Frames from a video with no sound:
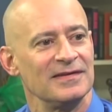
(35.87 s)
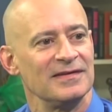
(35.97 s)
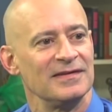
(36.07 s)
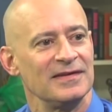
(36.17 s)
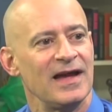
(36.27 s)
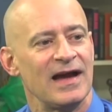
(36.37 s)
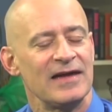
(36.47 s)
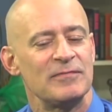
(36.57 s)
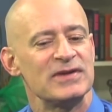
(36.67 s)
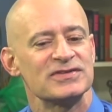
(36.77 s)
Huh? Yeah,
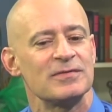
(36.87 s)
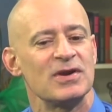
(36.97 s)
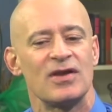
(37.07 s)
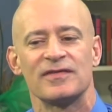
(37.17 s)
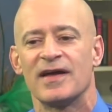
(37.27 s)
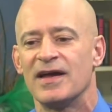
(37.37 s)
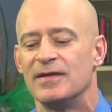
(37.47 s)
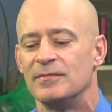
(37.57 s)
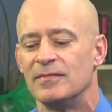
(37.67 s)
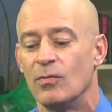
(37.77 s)
I have patients come in all the
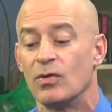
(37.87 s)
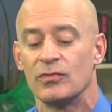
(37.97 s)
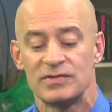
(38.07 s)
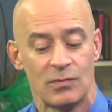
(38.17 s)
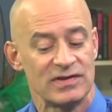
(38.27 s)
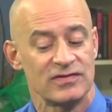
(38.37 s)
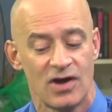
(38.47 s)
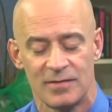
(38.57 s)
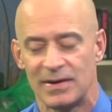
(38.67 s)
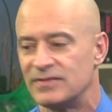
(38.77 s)
time, and one of the reasons I wanted to
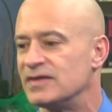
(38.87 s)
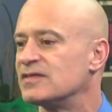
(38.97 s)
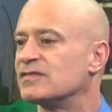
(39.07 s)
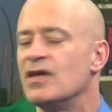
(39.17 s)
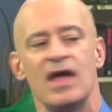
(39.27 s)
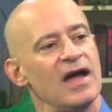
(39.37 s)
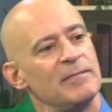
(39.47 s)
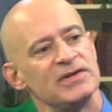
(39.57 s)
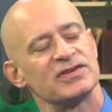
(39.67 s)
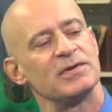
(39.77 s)
talk about this is I
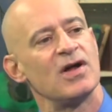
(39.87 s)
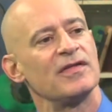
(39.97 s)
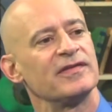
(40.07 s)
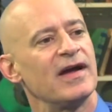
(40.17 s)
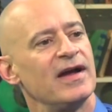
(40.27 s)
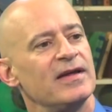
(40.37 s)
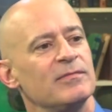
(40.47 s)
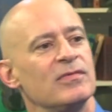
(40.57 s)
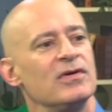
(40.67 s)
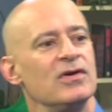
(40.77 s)
have patients come in all the
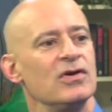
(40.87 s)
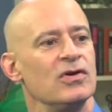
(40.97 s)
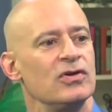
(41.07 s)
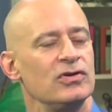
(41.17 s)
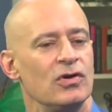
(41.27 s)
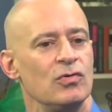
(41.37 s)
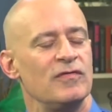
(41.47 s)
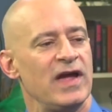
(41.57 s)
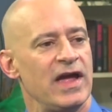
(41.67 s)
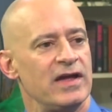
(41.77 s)
time,
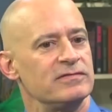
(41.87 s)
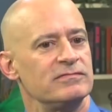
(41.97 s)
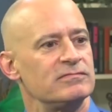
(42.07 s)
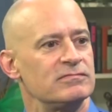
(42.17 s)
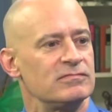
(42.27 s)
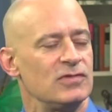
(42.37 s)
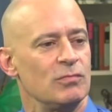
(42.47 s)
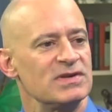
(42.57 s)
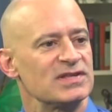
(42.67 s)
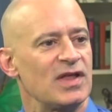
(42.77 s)
who've had
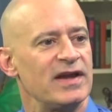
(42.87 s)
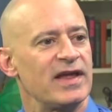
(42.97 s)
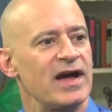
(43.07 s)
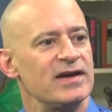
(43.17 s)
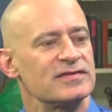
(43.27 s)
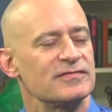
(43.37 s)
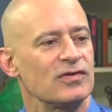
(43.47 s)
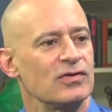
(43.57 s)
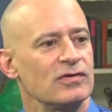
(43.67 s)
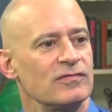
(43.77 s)
misaligned eyes
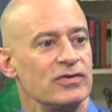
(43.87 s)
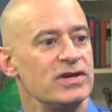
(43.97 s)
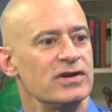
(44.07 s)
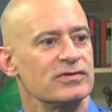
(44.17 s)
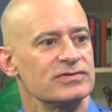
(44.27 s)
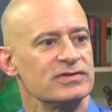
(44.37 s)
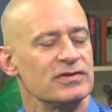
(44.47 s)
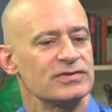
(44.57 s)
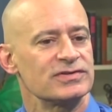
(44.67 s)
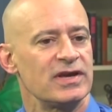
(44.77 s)
for years,
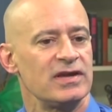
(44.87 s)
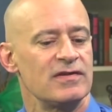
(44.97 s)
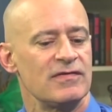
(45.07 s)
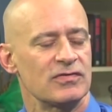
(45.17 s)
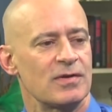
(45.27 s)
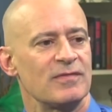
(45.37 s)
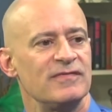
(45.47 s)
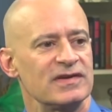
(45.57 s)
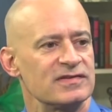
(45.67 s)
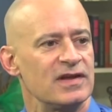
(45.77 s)
and they'll say, "Have you ever thought
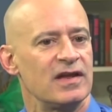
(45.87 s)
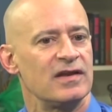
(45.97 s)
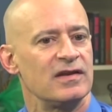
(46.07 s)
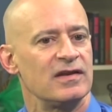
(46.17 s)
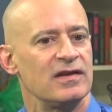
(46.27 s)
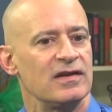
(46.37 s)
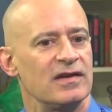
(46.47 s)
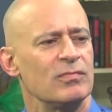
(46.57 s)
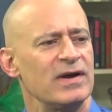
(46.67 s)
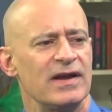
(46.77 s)
about fixing that?" And he says,
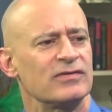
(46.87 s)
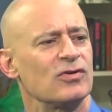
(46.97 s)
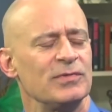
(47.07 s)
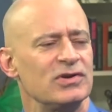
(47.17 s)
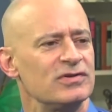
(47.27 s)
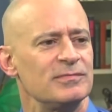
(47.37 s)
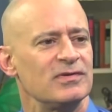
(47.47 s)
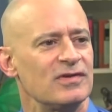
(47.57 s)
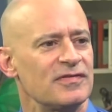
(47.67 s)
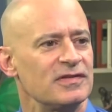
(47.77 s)
"Oh, my doctor told me
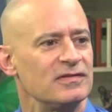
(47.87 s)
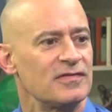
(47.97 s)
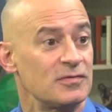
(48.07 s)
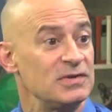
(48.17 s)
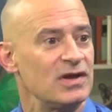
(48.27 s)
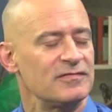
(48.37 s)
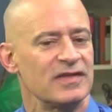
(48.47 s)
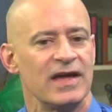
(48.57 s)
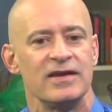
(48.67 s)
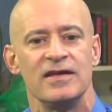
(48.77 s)
nothing can be done
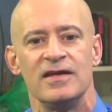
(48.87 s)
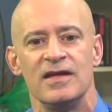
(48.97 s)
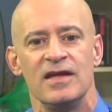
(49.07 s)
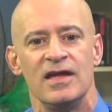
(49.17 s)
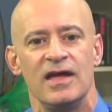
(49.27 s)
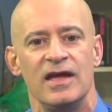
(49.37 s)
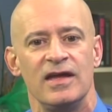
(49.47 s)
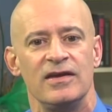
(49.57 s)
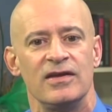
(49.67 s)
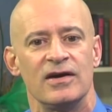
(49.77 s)
for that."
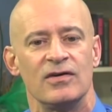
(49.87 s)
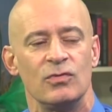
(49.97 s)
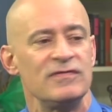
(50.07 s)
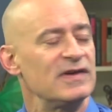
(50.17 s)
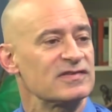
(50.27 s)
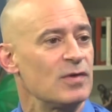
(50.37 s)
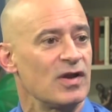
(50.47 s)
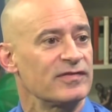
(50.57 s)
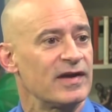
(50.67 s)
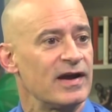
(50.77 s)
And we fix them
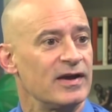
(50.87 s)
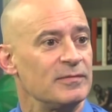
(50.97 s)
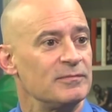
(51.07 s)
all the time.